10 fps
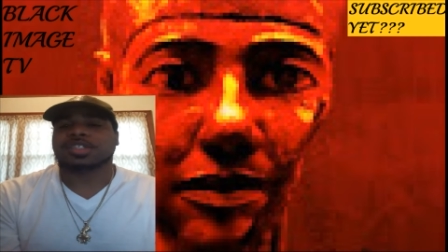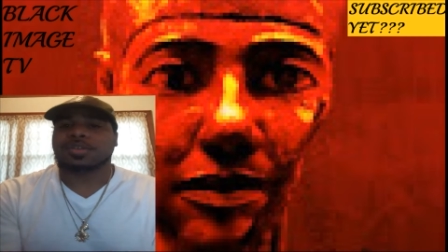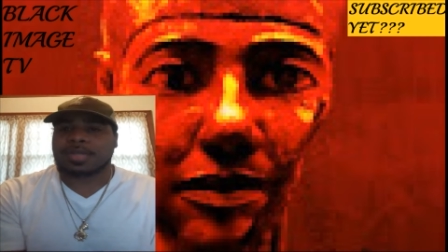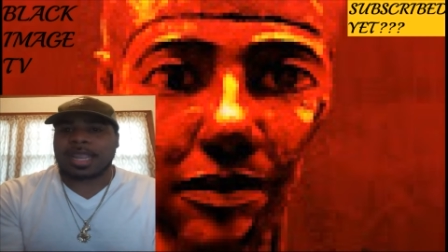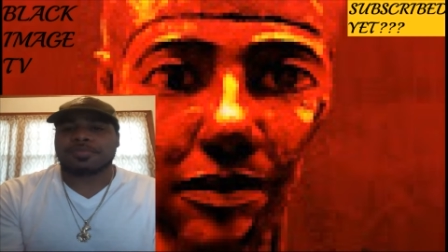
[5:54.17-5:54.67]

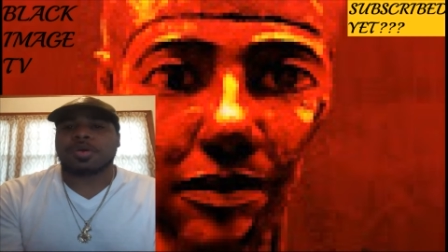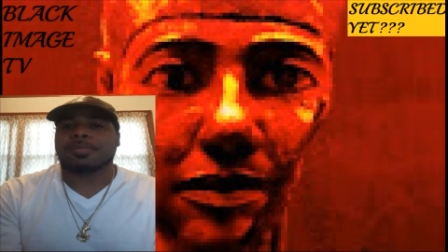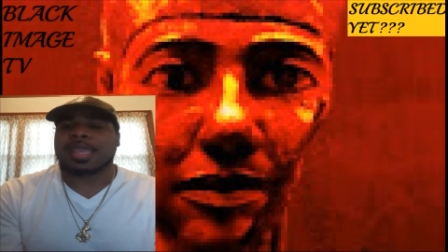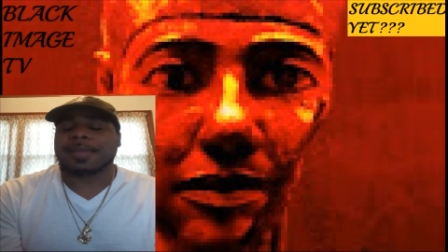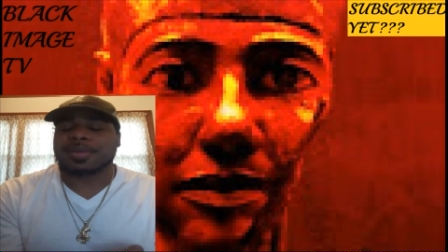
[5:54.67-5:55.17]
so they won't
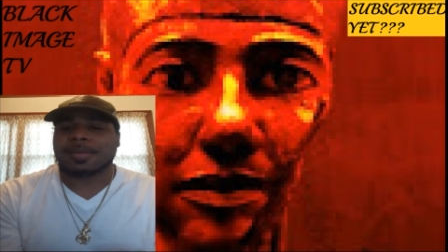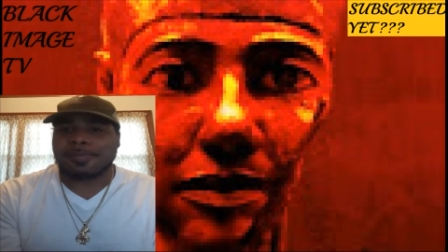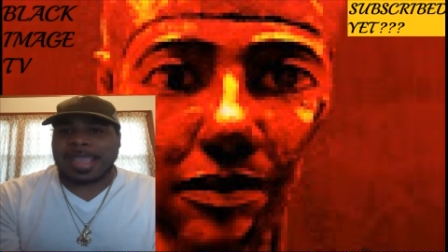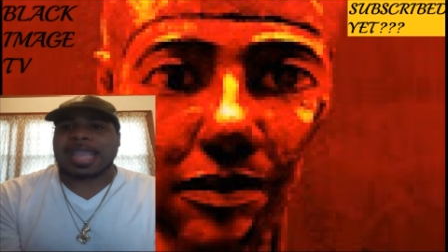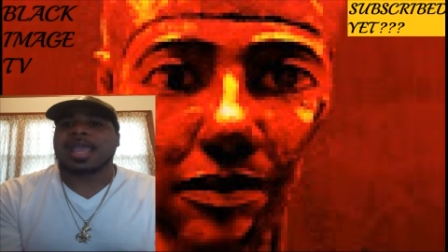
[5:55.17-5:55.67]
be able to
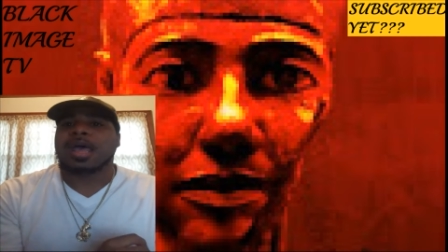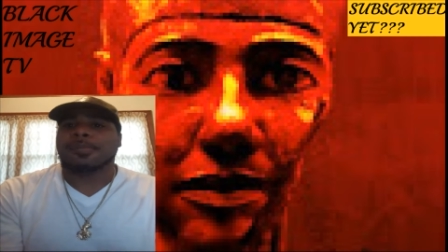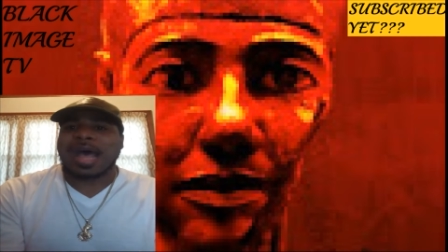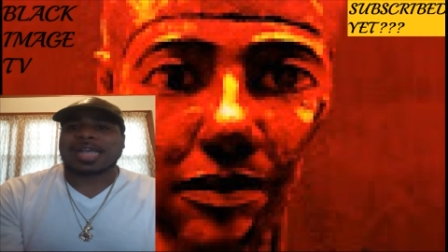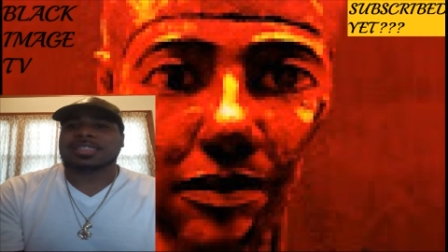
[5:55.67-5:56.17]
make
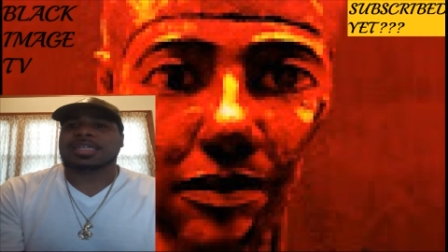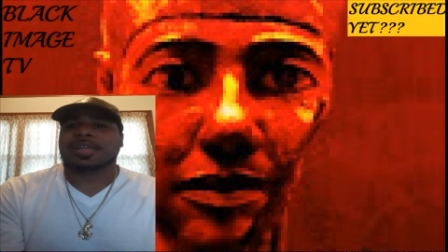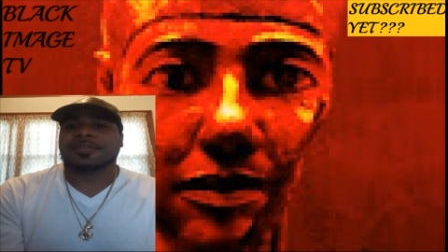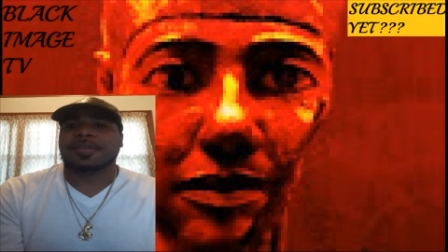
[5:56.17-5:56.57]
positive